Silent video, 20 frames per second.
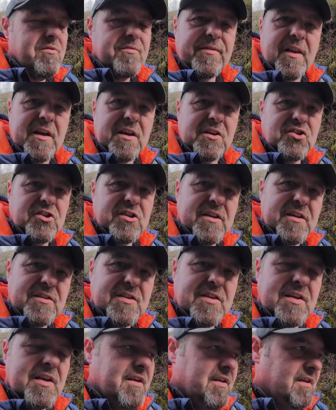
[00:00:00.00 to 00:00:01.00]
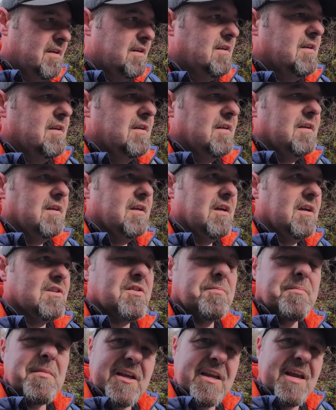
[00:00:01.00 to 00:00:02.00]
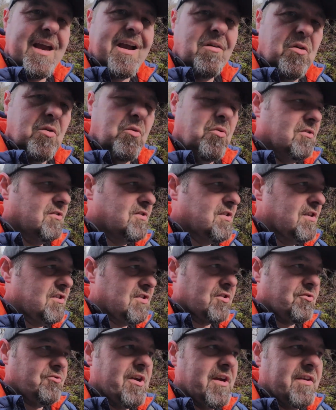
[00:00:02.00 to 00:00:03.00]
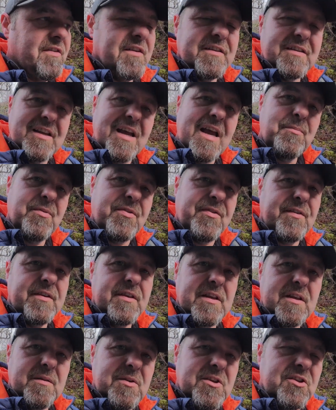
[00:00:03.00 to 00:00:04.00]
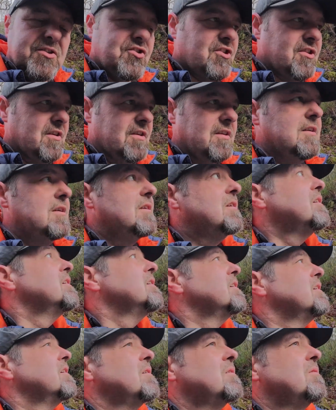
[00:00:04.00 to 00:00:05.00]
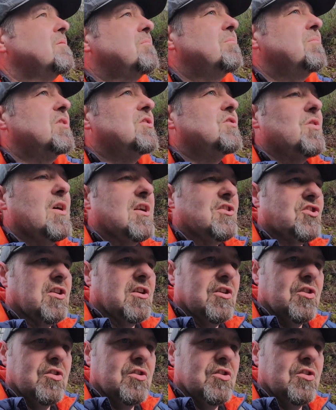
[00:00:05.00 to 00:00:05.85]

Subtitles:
reflection is to make it how I want it, to create the depth in the image, but to actually